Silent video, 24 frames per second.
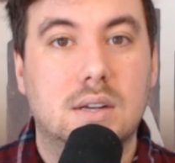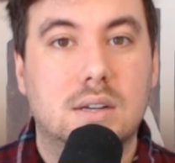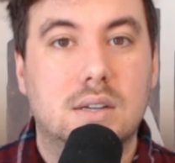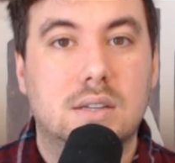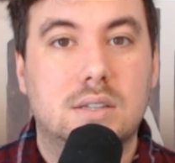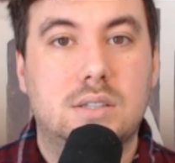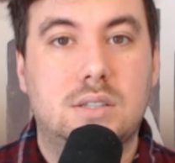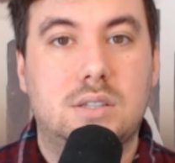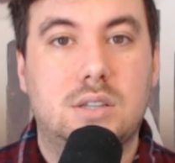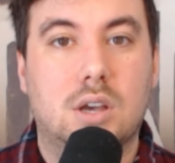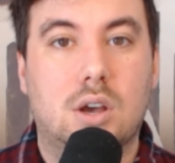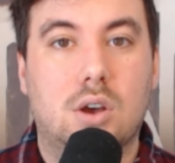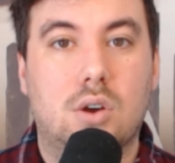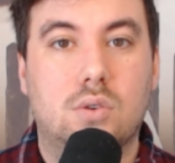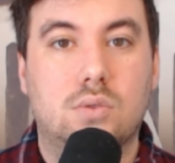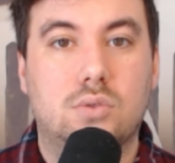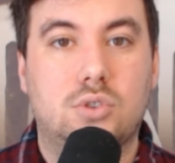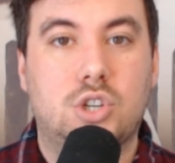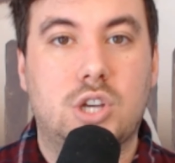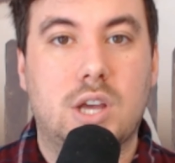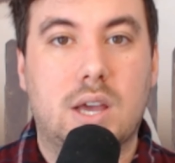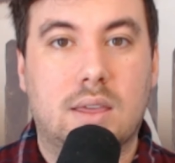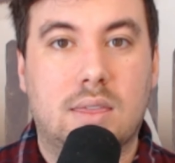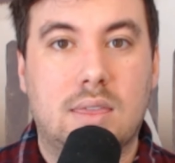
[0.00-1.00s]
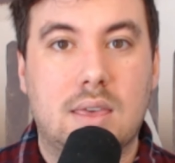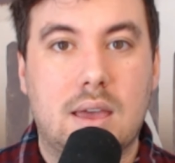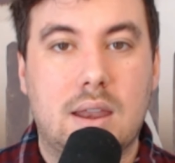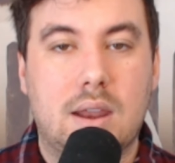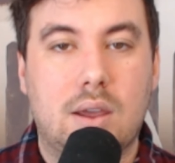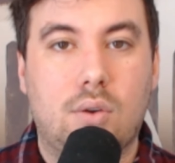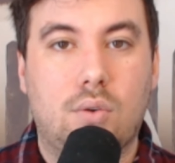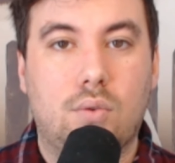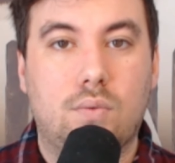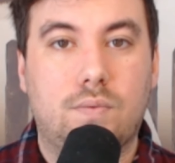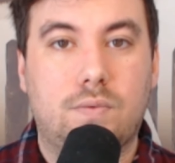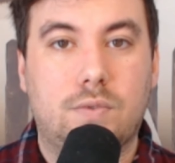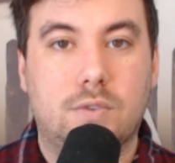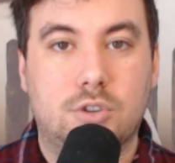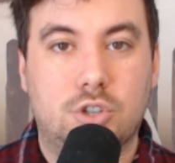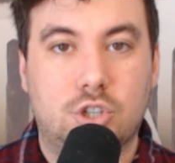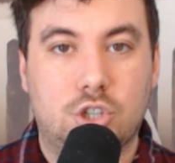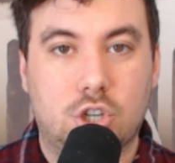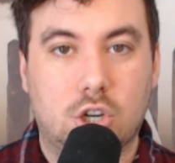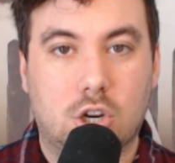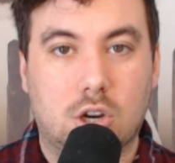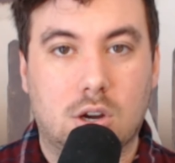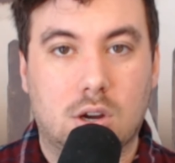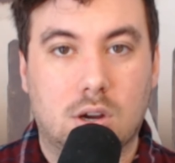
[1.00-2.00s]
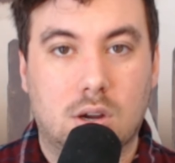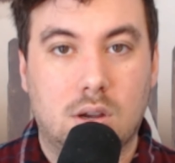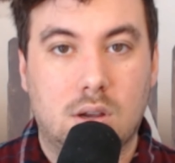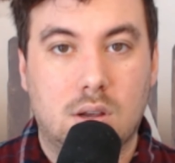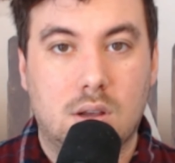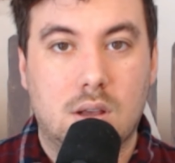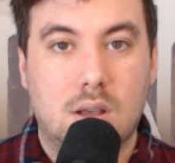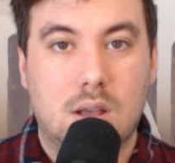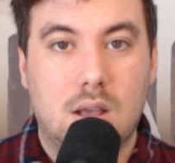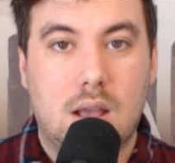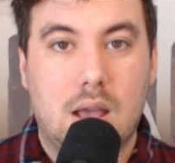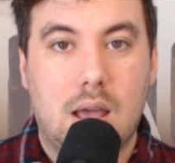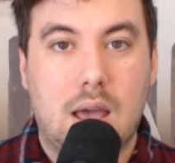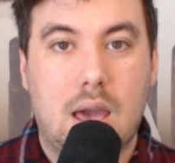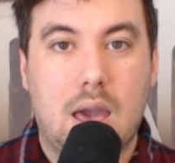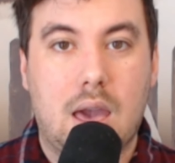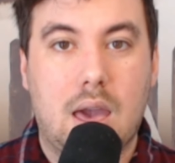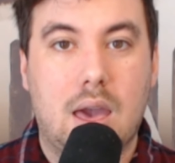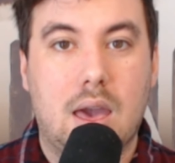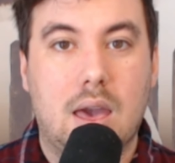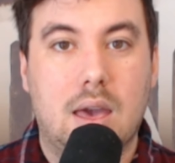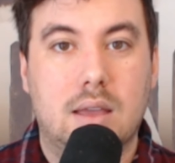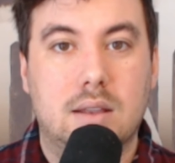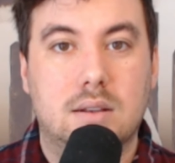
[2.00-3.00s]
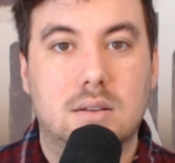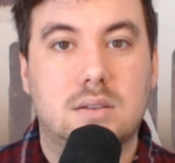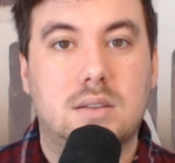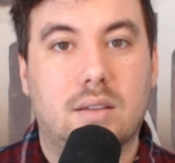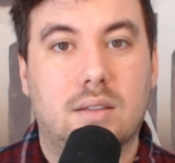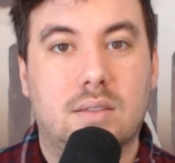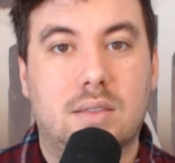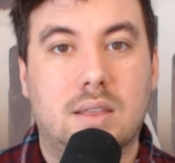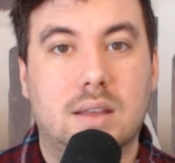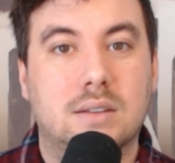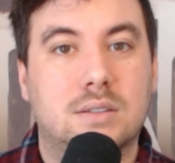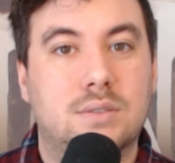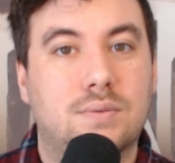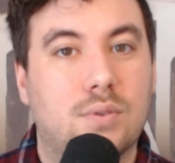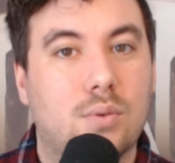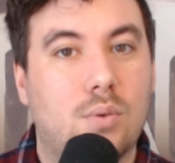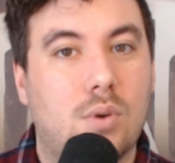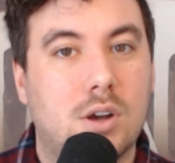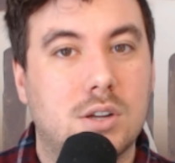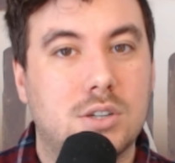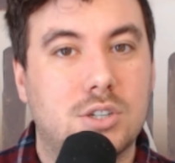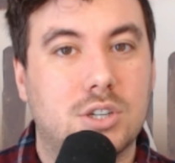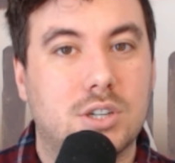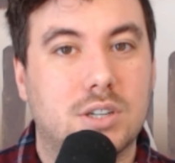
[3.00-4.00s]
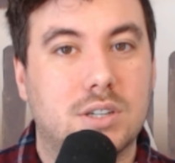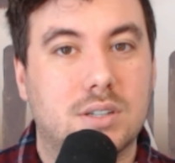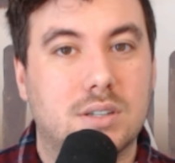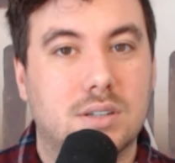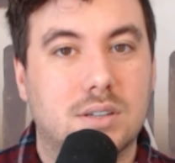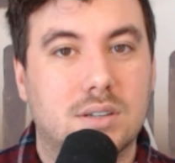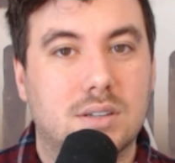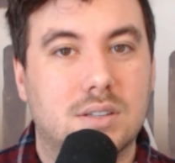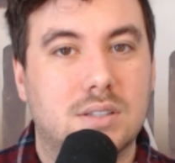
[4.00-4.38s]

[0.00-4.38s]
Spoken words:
So check that out for sure. And thanks for watching.